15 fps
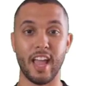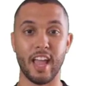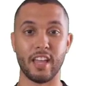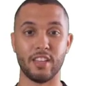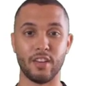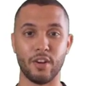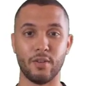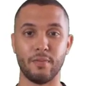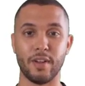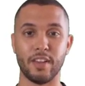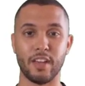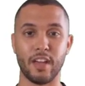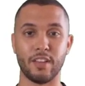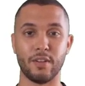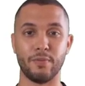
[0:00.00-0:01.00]
and there are
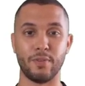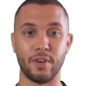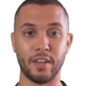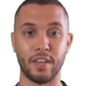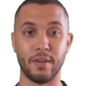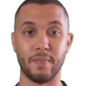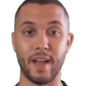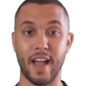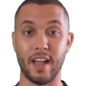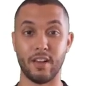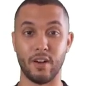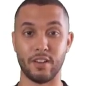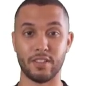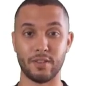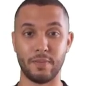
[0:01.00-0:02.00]
many other premium
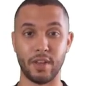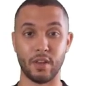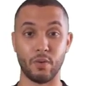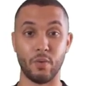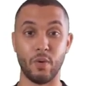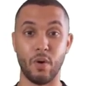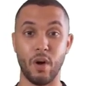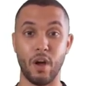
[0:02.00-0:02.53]
add-ons available